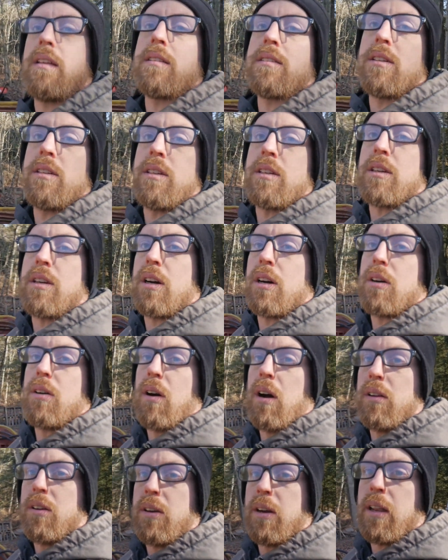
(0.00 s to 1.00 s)
is good to go
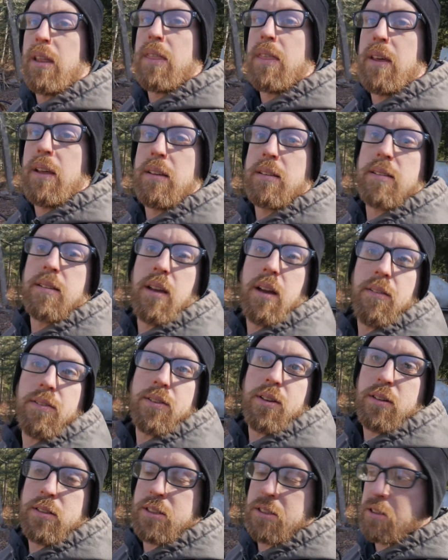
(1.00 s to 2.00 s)
underneath it and stuff,
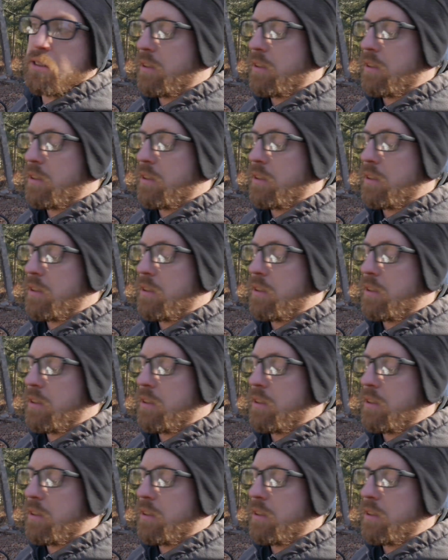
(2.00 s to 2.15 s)
so it's just